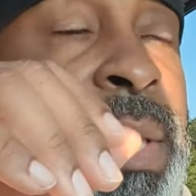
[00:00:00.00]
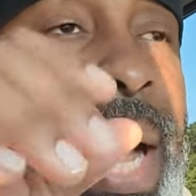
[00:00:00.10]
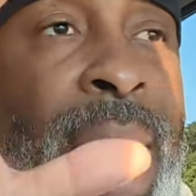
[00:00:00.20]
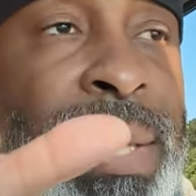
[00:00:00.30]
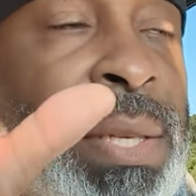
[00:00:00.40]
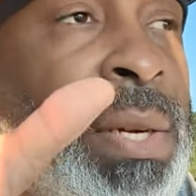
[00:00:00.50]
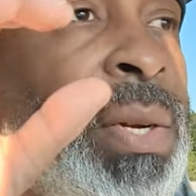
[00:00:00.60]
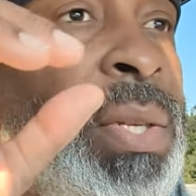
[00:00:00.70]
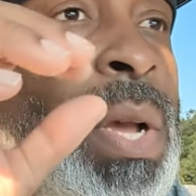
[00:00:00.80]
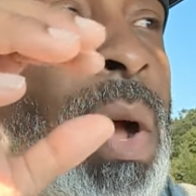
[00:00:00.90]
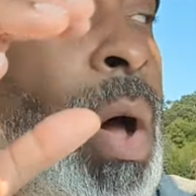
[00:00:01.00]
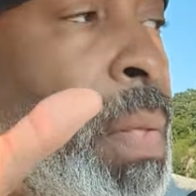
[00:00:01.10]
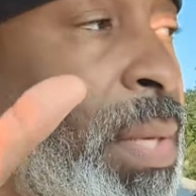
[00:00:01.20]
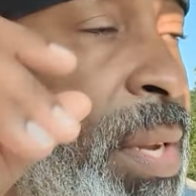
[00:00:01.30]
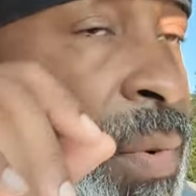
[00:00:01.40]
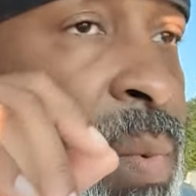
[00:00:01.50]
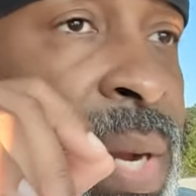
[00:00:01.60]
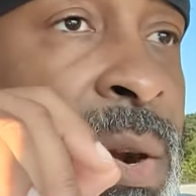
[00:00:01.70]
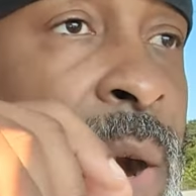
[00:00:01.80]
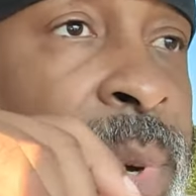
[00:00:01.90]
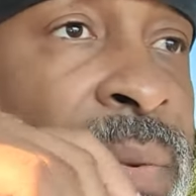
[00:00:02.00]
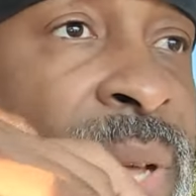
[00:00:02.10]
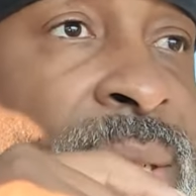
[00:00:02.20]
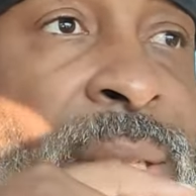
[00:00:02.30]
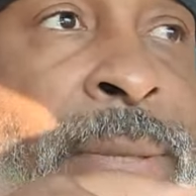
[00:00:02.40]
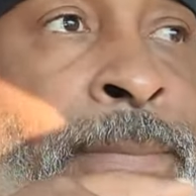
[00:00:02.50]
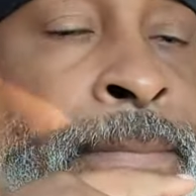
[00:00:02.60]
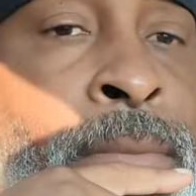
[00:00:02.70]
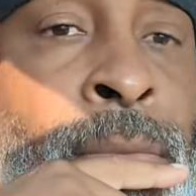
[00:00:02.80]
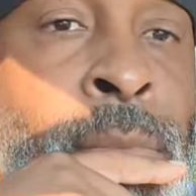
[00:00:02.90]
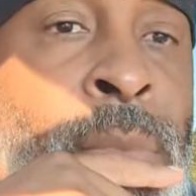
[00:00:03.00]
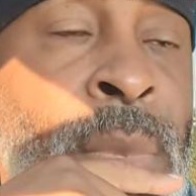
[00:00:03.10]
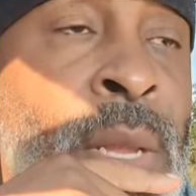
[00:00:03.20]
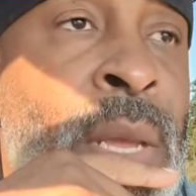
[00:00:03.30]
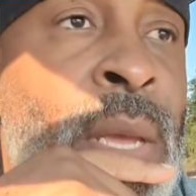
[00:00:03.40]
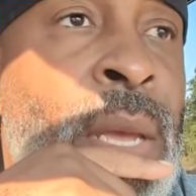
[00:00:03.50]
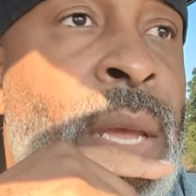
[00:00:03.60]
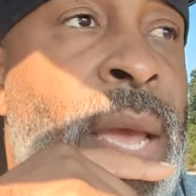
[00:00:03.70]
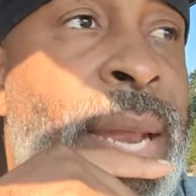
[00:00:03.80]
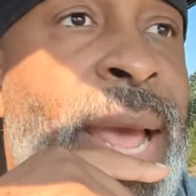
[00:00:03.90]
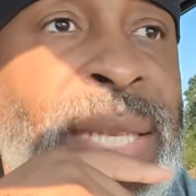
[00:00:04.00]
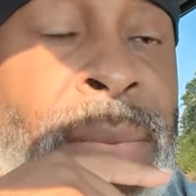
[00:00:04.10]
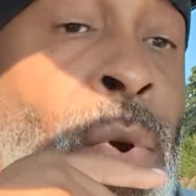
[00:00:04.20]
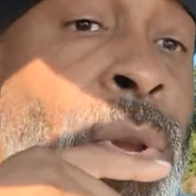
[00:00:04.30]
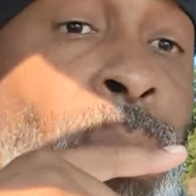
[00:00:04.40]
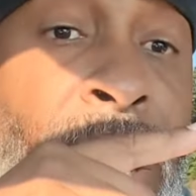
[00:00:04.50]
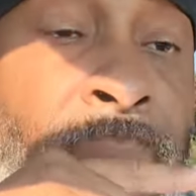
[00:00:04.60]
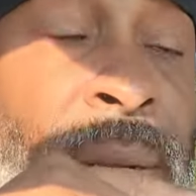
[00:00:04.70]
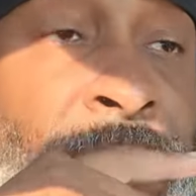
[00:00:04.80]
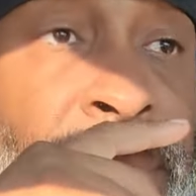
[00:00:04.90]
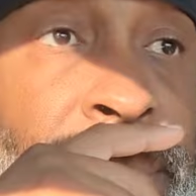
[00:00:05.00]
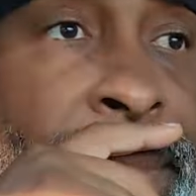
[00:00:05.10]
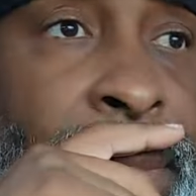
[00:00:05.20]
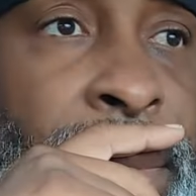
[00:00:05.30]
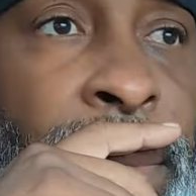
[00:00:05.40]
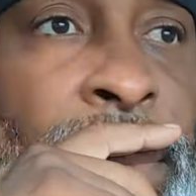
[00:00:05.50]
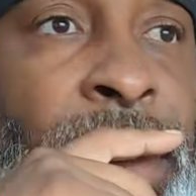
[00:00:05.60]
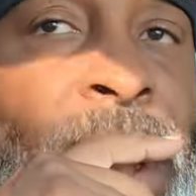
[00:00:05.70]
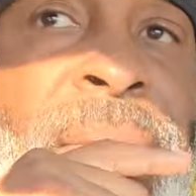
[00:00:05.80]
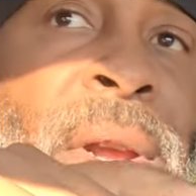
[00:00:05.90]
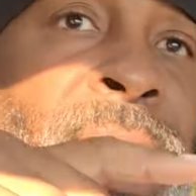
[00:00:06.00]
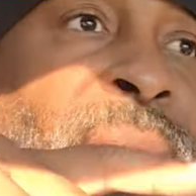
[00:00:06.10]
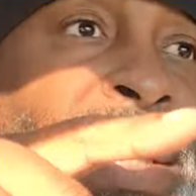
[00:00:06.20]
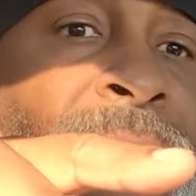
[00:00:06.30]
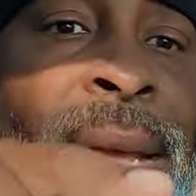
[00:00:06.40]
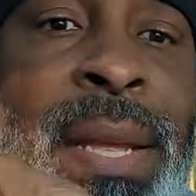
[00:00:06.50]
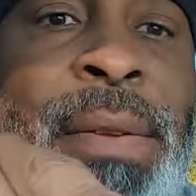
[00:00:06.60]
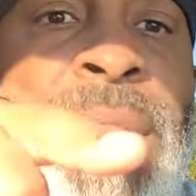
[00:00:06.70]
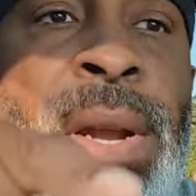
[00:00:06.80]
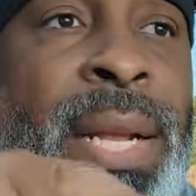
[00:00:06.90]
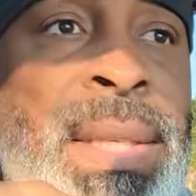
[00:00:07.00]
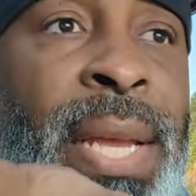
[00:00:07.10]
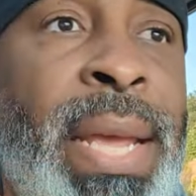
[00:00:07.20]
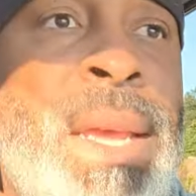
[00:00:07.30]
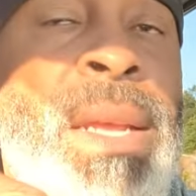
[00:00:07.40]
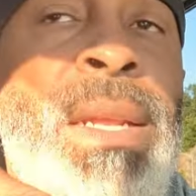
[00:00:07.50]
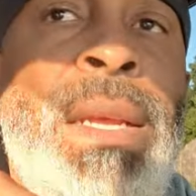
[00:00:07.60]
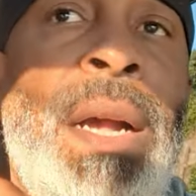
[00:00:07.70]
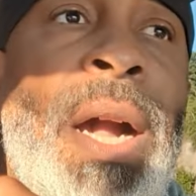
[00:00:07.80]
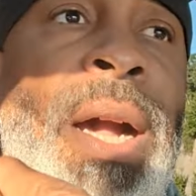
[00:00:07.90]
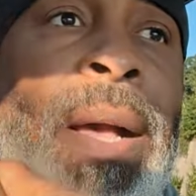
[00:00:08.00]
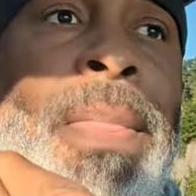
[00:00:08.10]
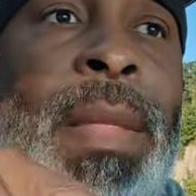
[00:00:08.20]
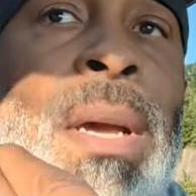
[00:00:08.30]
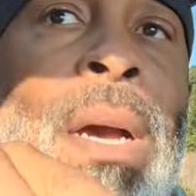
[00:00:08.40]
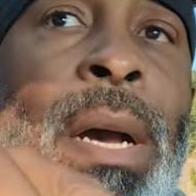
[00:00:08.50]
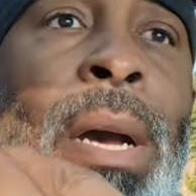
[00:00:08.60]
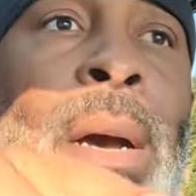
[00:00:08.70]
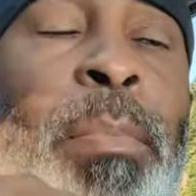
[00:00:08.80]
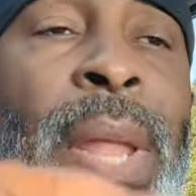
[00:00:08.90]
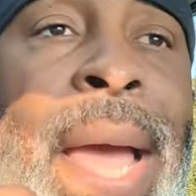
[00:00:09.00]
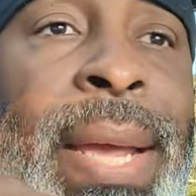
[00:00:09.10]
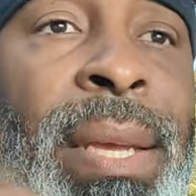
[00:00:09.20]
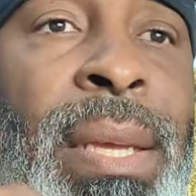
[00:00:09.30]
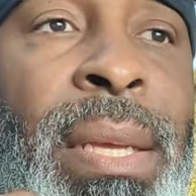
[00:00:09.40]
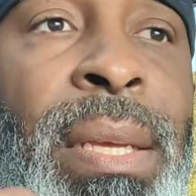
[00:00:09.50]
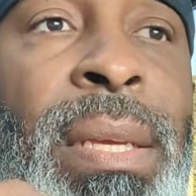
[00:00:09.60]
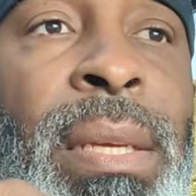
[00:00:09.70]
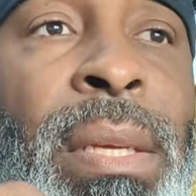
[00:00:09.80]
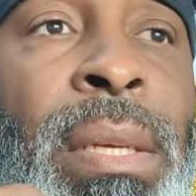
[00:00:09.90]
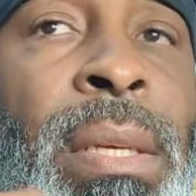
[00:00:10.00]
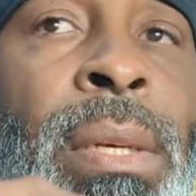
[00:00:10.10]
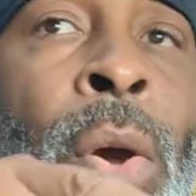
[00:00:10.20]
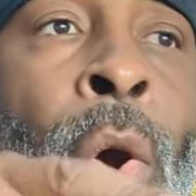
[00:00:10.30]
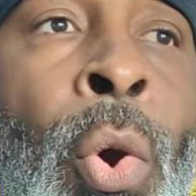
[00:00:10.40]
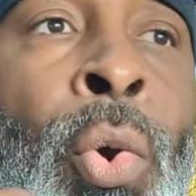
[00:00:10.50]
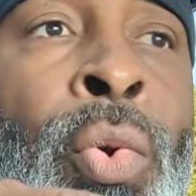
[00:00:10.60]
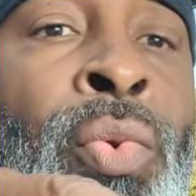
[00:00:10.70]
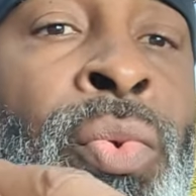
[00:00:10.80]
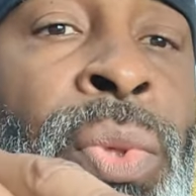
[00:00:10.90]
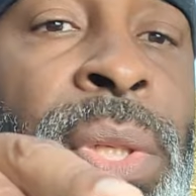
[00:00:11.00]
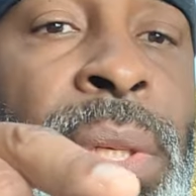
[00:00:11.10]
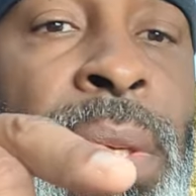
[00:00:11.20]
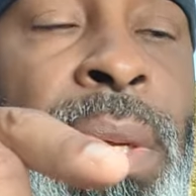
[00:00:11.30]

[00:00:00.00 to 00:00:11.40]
Oscars, all these different red carpet events, and ask them, who you wearing? If they're not saying a black owned,